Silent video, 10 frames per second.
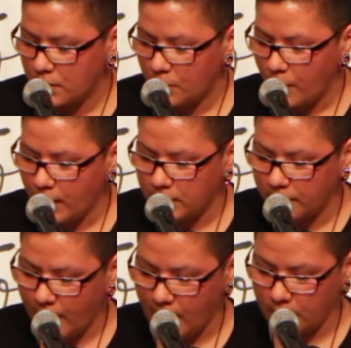while
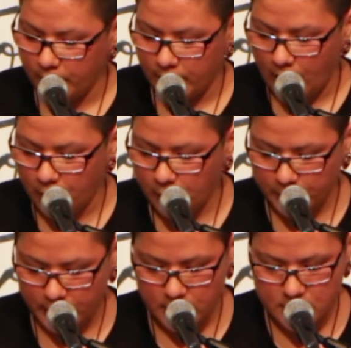devaluing our
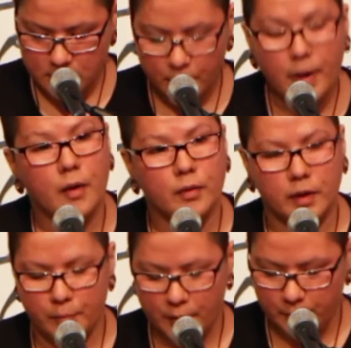place, power,
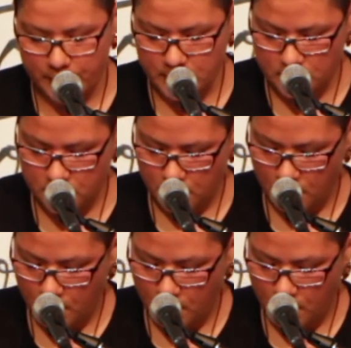and purpose.